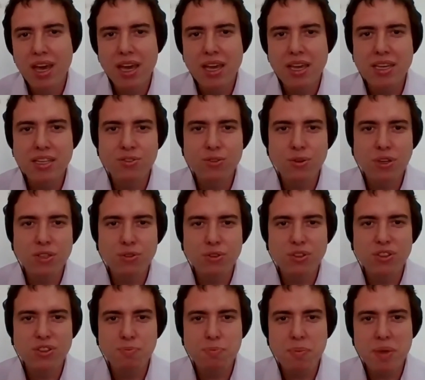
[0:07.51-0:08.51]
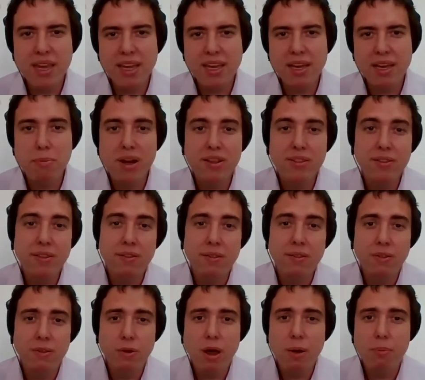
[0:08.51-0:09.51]
He's going to speak about
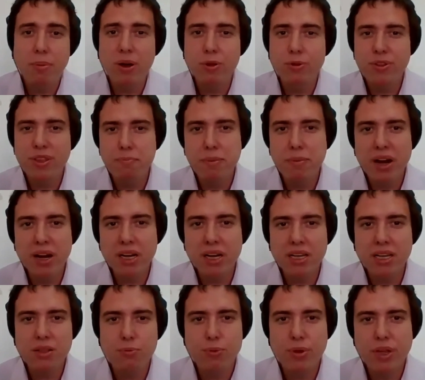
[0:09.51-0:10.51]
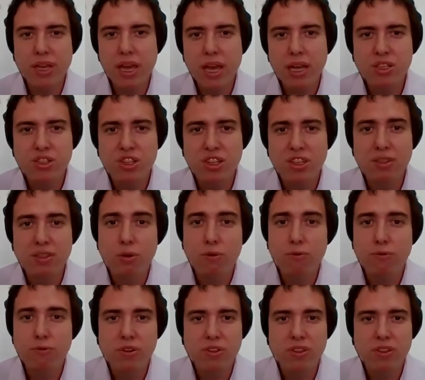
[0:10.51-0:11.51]
the market reaction
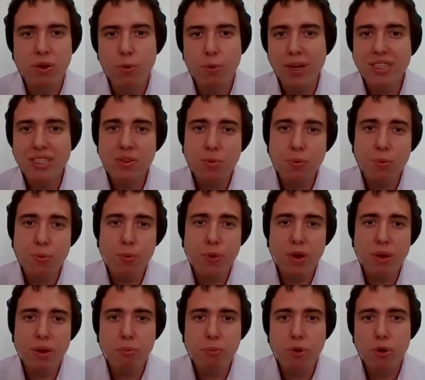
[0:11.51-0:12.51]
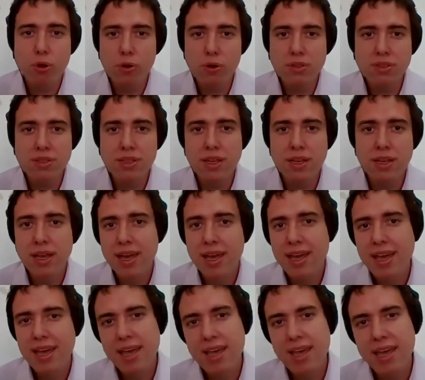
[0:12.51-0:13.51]
over the WASDE report
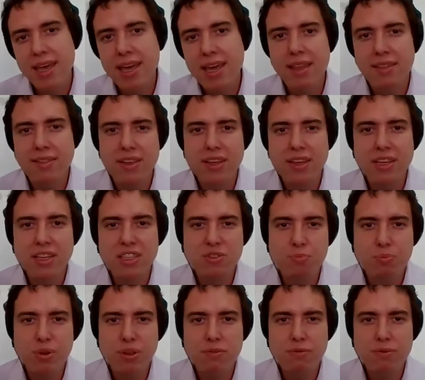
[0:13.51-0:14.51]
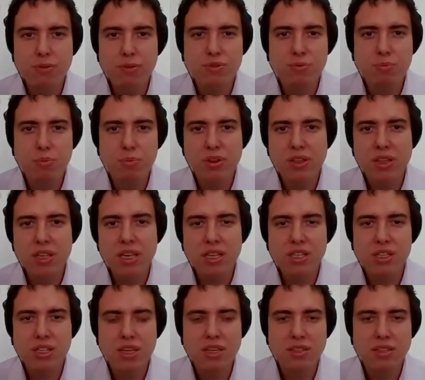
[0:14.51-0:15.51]
and his previous
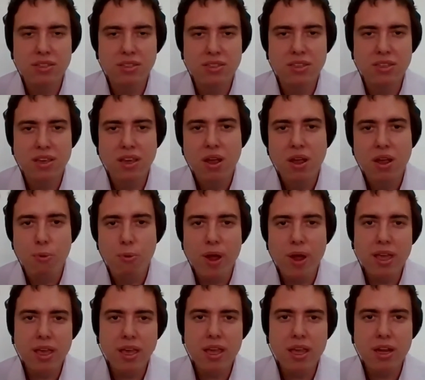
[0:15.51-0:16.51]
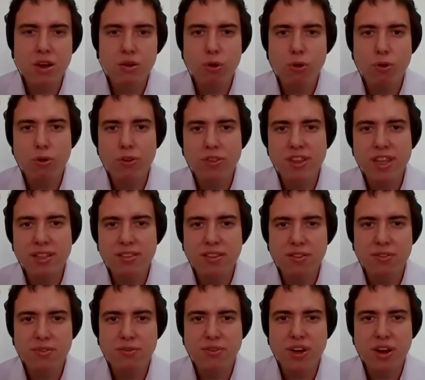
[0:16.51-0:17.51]
predictions. Right here on
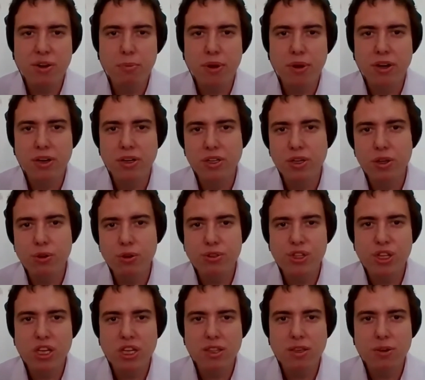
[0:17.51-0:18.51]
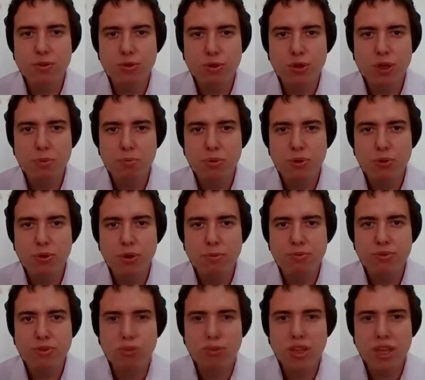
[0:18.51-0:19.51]
Connected Farmer, your channel to keep you
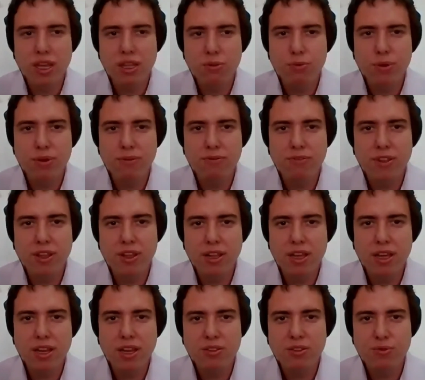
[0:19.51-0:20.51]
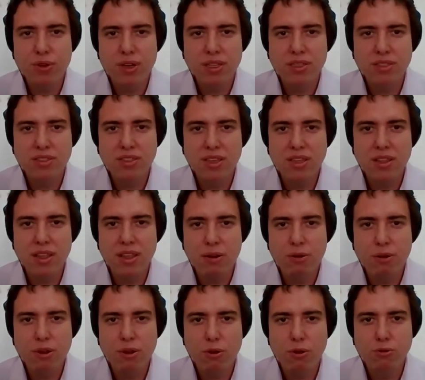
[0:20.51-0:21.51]
up to date with the latest trends in
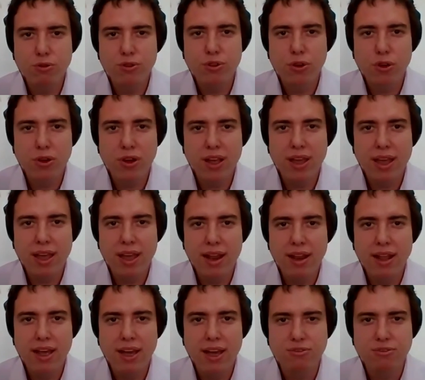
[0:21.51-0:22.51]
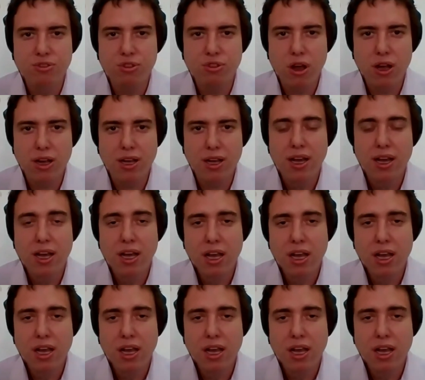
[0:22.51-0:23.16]
agriculture and livestock.